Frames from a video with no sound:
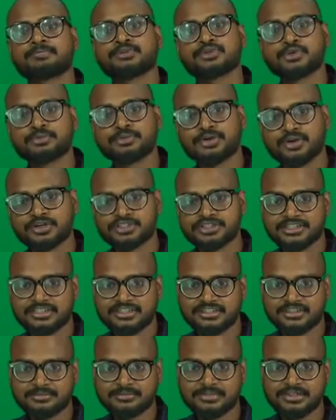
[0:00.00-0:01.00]
superoxide or
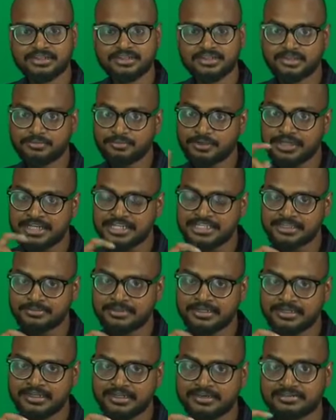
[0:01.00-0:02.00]
something like that potassium
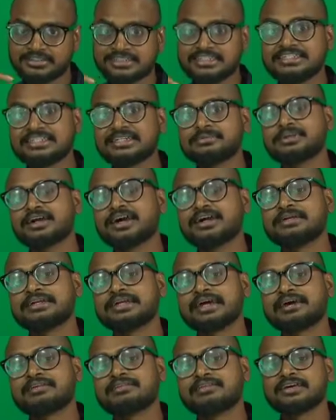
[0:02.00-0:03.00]
can have cesium can't
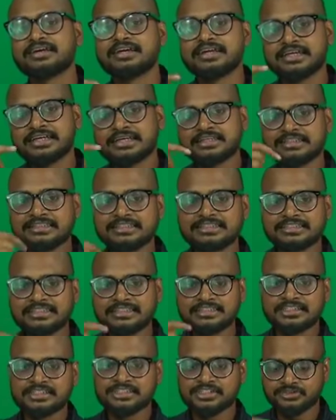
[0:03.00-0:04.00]
have these
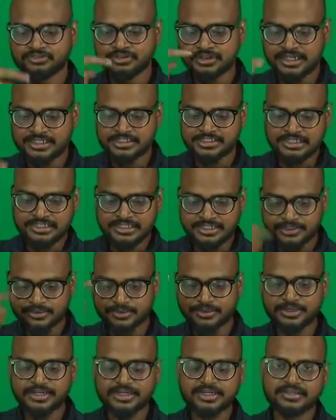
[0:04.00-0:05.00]
reasons if you actually
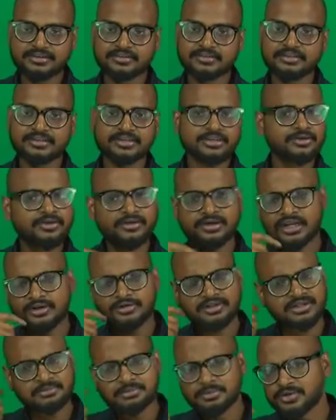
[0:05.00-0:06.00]
do it you don't have
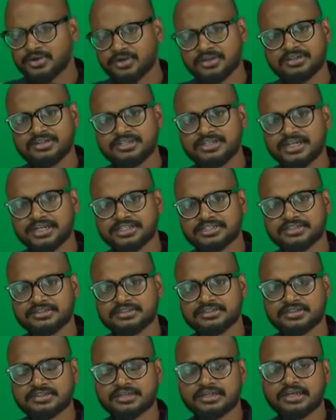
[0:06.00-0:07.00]
to remember all those
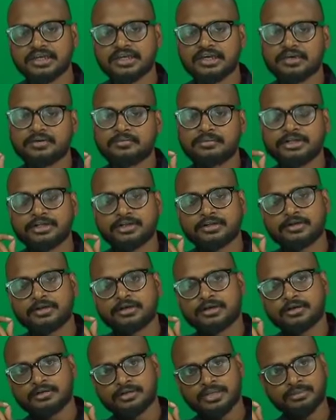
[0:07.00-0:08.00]
reactions but
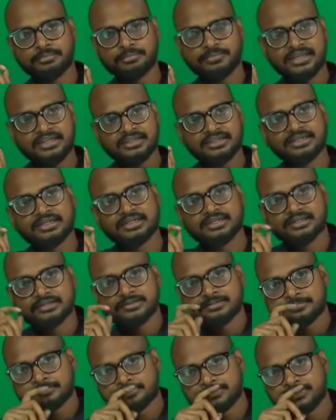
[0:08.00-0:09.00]
the basic
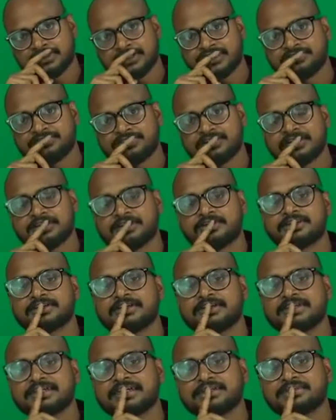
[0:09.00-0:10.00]
thing for
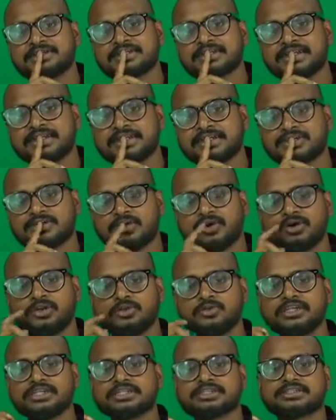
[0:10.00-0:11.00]
inorganic chemistry is
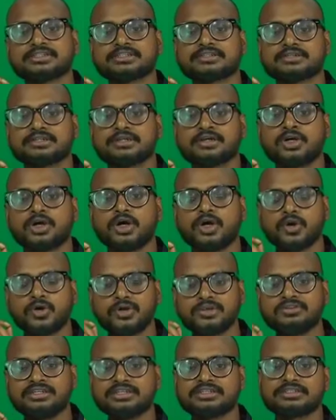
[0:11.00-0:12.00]
always
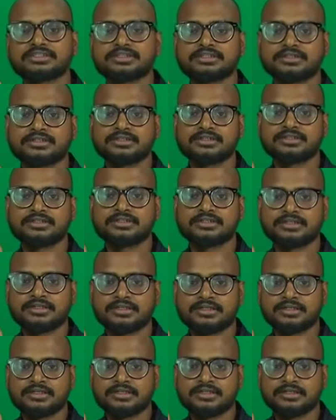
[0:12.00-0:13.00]
always
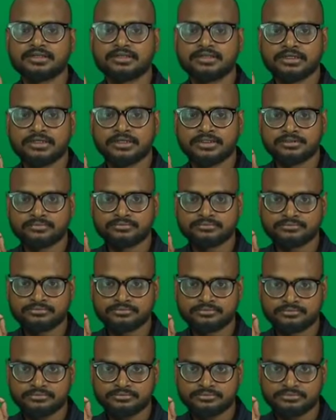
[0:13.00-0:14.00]
um,
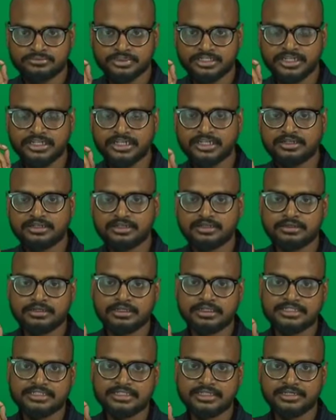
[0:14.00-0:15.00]
read
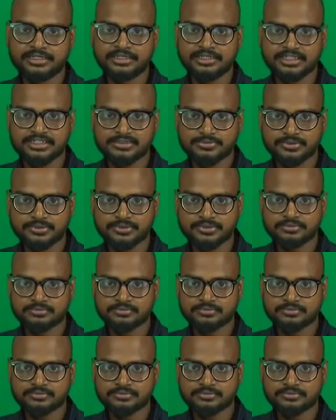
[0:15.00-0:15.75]
ncert textbook